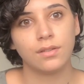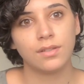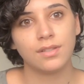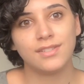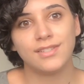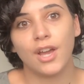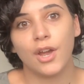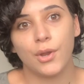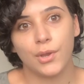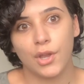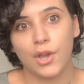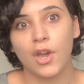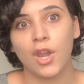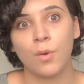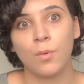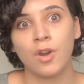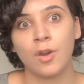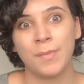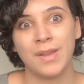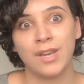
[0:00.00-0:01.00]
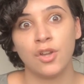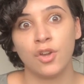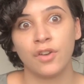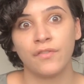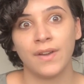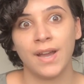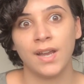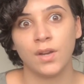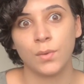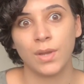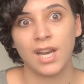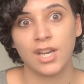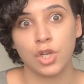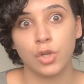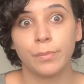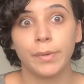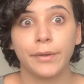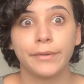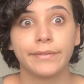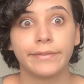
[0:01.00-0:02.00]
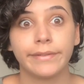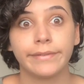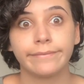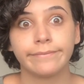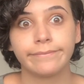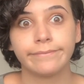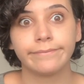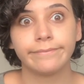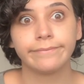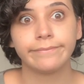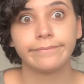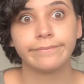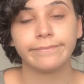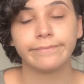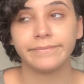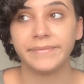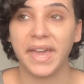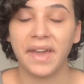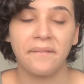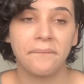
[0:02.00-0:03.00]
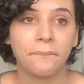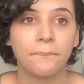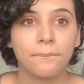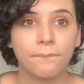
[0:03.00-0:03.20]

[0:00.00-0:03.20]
so you're going to want to be notified when I do post. Yeah.